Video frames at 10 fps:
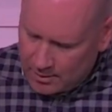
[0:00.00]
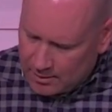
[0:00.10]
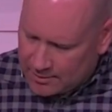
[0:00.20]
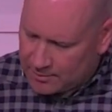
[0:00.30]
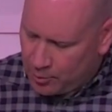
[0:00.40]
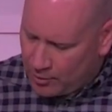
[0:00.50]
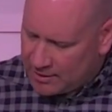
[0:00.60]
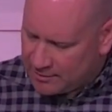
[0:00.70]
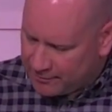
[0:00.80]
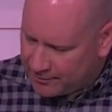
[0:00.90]
As a
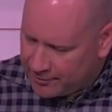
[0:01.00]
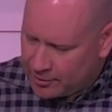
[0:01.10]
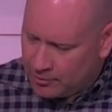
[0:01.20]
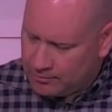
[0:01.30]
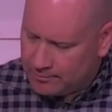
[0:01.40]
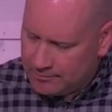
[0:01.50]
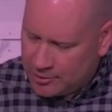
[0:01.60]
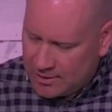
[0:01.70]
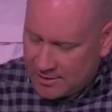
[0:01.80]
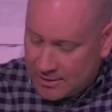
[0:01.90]
point of review,
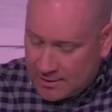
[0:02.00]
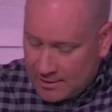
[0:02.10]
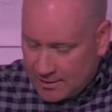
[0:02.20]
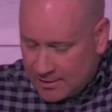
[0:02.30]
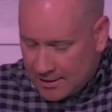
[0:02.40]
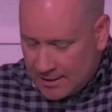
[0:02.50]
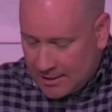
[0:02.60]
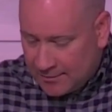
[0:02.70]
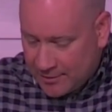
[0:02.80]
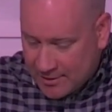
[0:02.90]
Jesus is the king
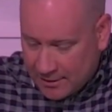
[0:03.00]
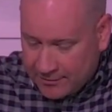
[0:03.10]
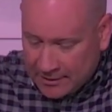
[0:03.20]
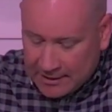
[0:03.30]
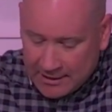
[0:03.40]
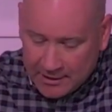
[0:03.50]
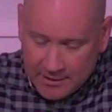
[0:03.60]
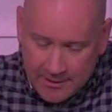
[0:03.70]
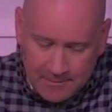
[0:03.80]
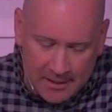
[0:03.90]
of this heavenly
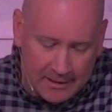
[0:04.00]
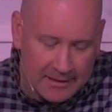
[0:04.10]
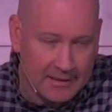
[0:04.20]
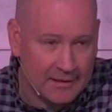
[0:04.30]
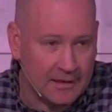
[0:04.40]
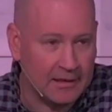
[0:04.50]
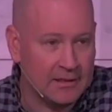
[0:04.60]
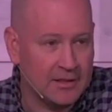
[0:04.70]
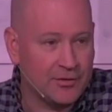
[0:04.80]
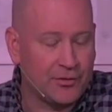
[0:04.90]
kingdom, and
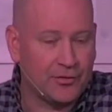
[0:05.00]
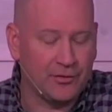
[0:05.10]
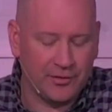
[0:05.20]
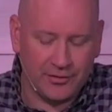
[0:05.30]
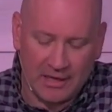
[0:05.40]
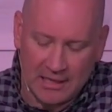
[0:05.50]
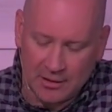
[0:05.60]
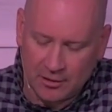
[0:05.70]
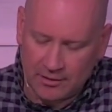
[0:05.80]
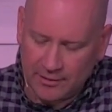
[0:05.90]
his
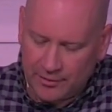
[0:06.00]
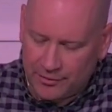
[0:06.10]
desire is